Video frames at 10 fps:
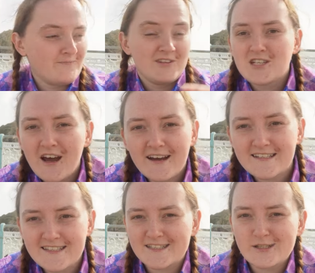The tide
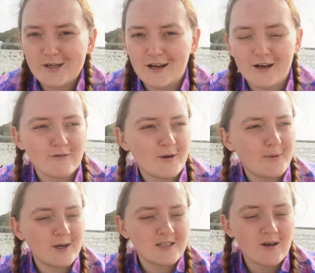is in, so I can't go rock
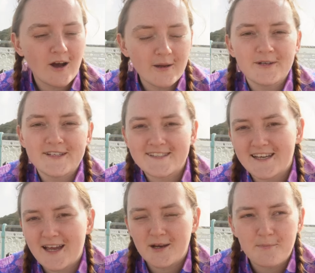pooling, so I'm going to
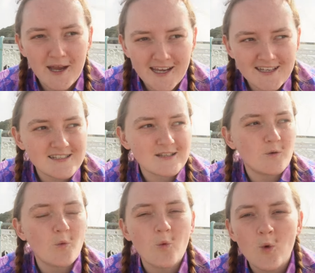sit and paint
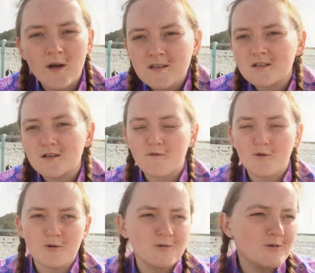the
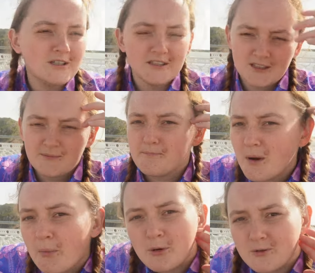wonderful
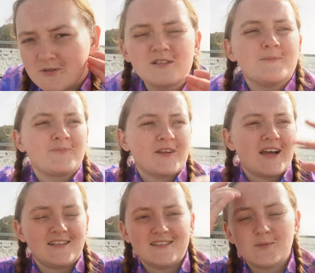Mumbles
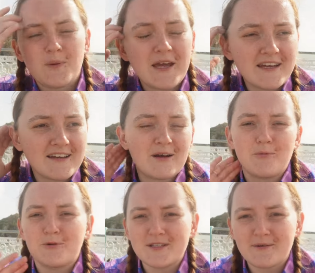and the pier, and
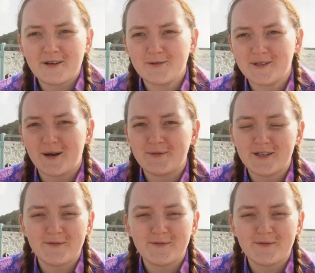we'll see what else we get up to.